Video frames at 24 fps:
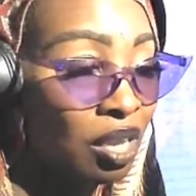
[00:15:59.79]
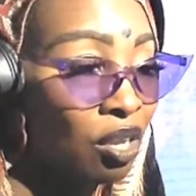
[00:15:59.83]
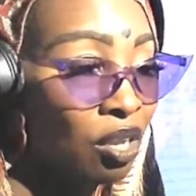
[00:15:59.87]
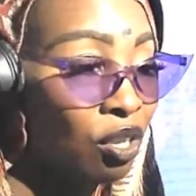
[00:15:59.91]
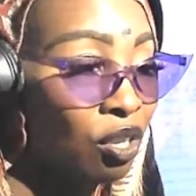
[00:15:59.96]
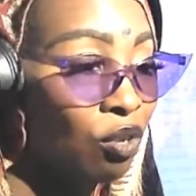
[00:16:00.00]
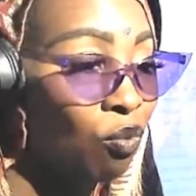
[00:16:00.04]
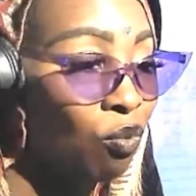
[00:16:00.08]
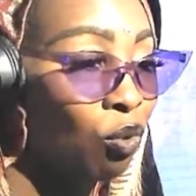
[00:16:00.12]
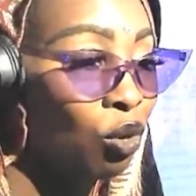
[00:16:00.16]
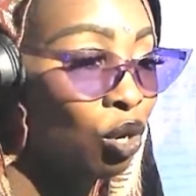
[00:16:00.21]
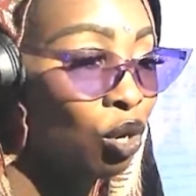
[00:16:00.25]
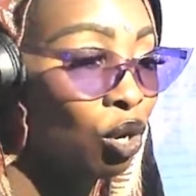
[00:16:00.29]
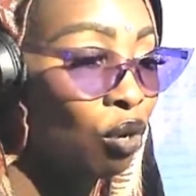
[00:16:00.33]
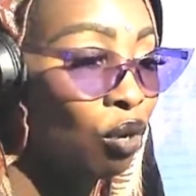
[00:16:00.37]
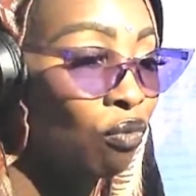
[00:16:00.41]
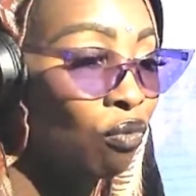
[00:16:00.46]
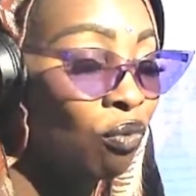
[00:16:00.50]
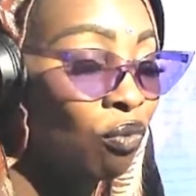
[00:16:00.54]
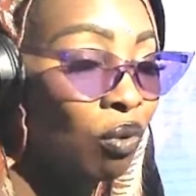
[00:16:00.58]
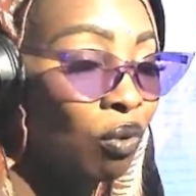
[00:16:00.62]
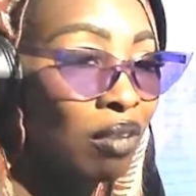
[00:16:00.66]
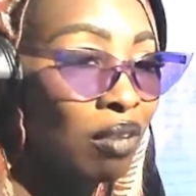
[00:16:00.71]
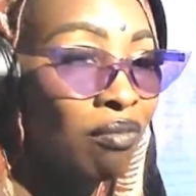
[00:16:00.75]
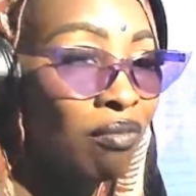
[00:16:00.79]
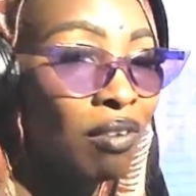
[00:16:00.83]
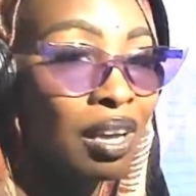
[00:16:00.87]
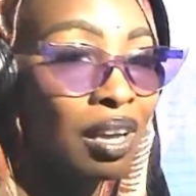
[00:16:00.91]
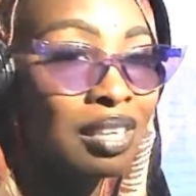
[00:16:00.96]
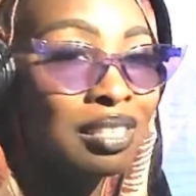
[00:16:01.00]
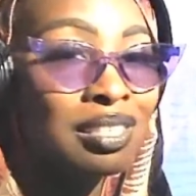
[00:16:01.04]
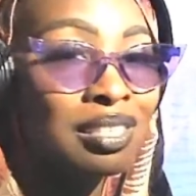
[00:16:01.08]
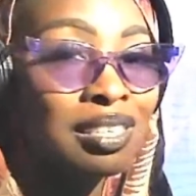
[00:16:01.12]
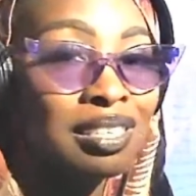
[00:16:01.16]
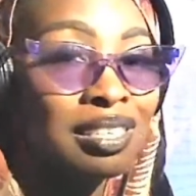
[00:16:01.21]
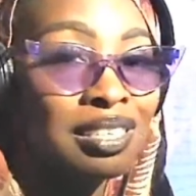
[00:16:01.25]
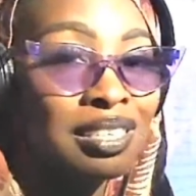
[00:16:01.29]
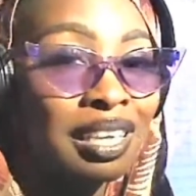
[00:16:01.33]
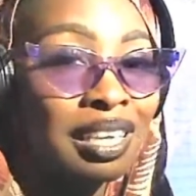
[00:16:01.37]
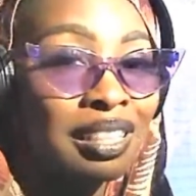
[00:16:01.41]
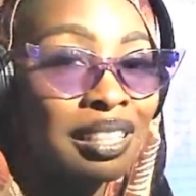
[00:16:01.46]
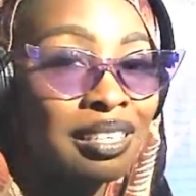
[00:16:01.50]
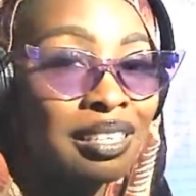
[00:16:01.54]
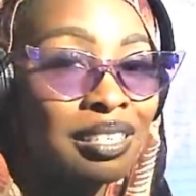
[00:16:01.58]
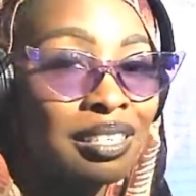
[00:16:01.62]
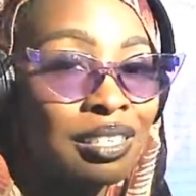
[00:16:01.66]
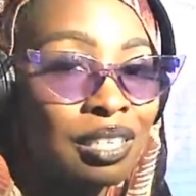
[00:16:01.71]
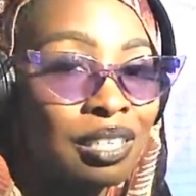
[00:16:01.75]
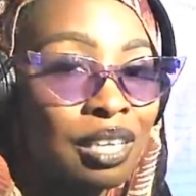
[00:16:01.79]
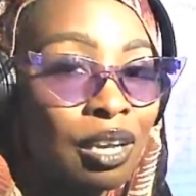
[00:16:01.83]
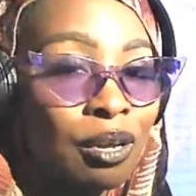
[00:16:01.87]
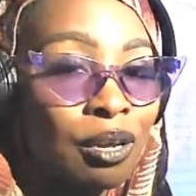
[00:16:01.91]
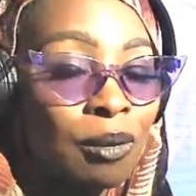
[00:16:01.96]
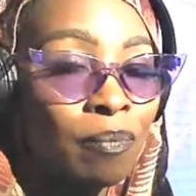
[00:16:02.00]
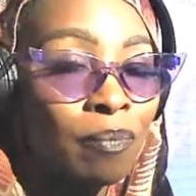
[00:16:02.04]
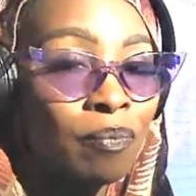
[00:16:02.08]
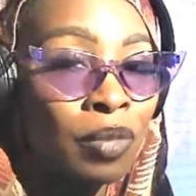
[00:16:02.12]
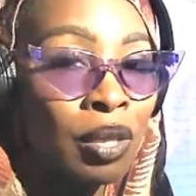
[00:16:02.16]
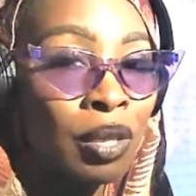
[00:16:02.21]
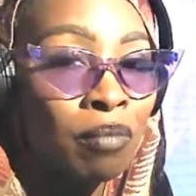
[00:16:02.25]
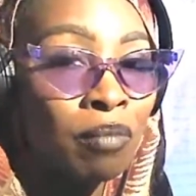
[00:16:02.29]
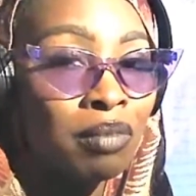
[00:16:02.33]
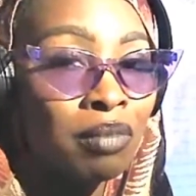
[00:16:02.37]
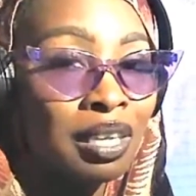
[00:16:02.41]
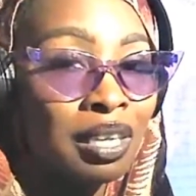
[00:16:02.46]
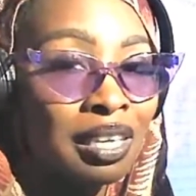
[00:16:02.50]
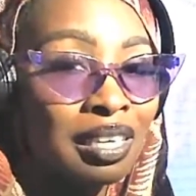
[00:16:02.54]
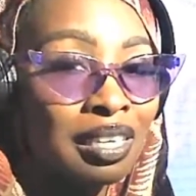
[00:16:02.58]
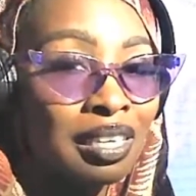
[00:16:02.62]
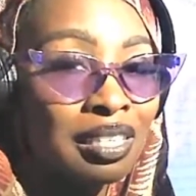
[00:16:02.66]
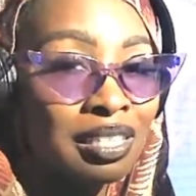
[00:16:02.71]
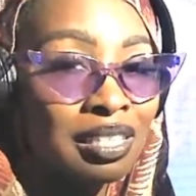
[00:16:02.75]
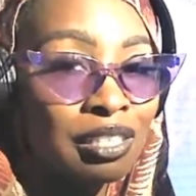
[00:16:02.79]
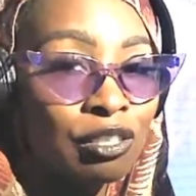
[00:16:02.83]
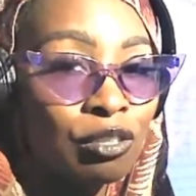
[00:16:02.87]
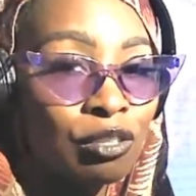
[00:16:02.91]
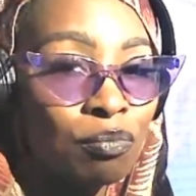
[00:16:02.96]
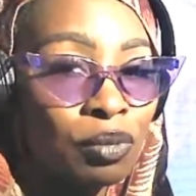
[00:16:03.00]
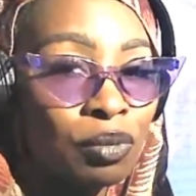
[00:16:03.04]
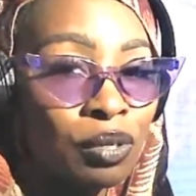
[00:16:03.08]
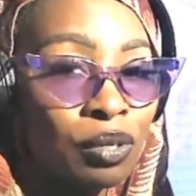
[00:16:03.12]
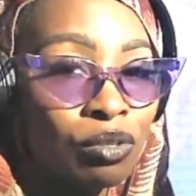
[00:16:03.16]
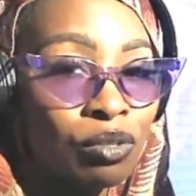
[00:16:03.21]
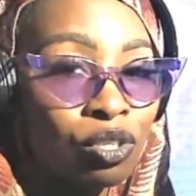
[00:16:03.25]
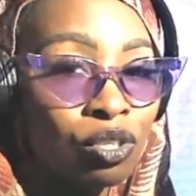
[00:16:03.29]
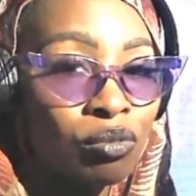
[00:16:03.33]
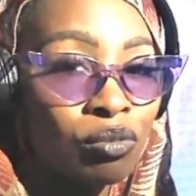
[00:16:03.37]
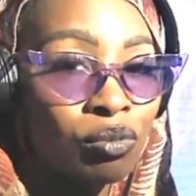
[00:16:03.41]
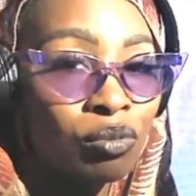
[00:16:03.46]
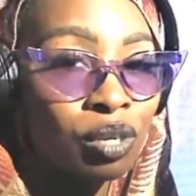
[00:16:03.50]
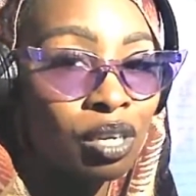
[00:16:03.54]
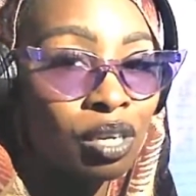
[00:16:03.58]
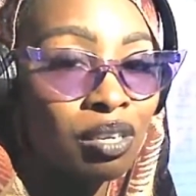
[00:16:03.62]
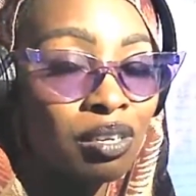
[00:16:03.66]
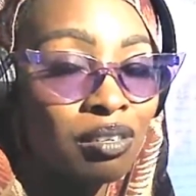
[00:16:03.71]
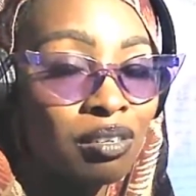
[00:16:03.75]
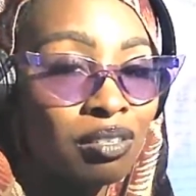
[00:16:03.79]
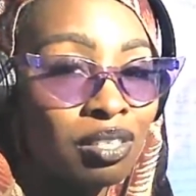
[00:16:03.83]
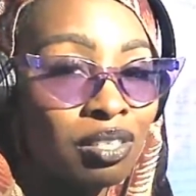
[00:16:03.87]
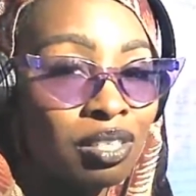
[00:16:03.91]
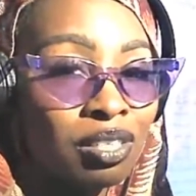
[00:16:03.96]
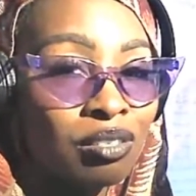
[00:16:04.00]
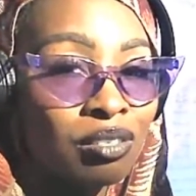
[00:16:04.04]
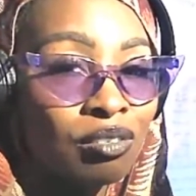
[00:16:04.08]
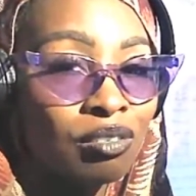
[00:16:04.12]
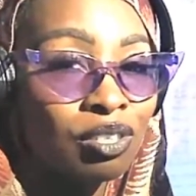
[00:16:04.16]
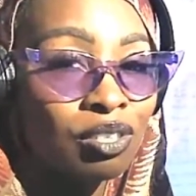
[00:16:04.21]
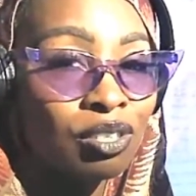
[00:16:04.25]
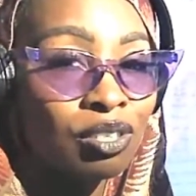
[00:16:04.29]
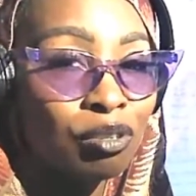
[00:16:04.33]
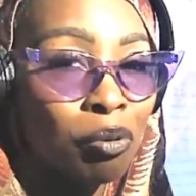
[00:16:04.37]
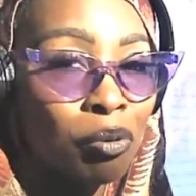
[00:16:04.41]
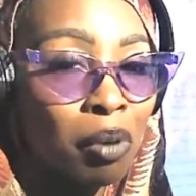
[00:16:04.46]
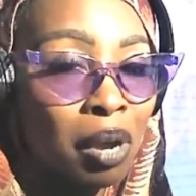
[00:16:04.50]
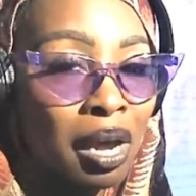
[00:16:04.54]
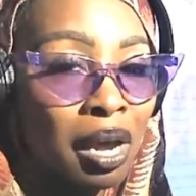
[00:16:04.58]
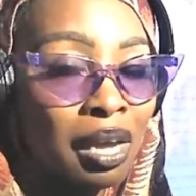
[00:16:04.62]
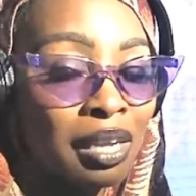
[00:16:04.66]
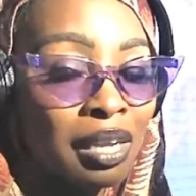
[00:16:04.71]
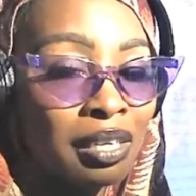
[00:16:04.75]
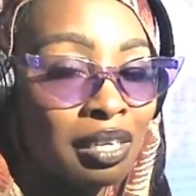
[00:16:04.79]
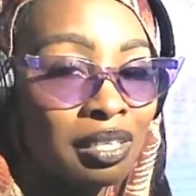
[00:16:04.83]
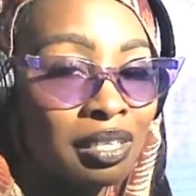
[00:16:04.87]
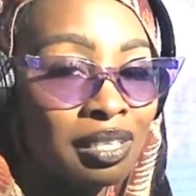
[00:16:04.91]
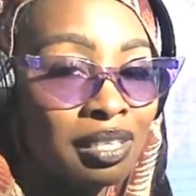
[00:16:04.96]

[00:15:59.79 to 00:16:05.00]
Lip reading: You want to avoid vices at this time because the spiritual energies are so heightened.